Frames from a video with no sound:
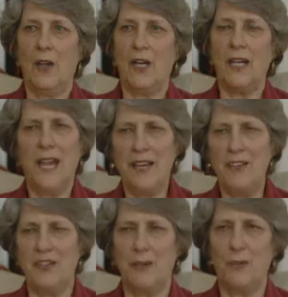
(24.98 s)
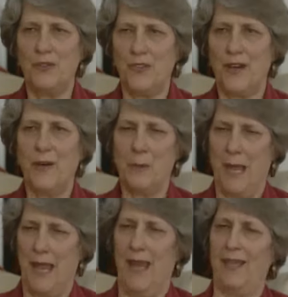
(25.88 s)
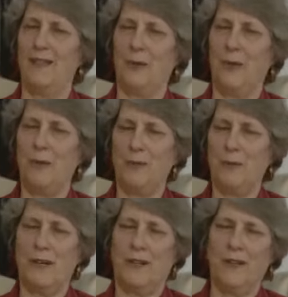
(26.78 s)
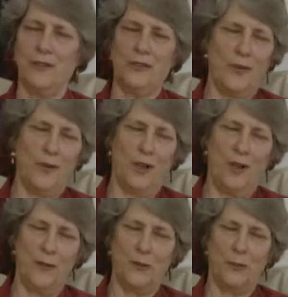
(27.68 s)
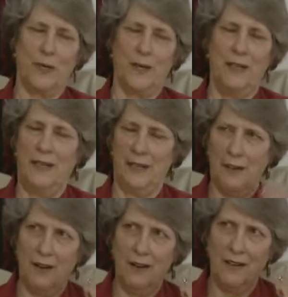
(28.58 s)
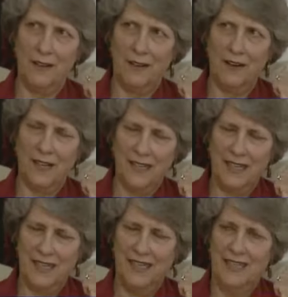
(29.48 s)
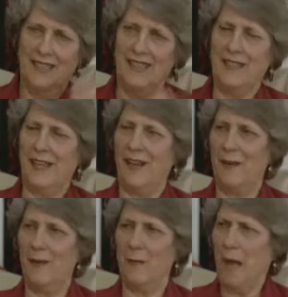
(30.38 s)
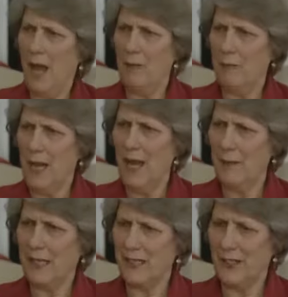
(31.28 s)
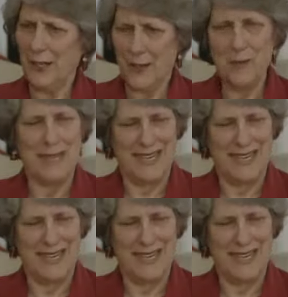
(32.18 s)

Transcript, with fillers: Her connection was very bad, so it was one of those phone calls where, Laura, Laura, and mom, mom, can you hear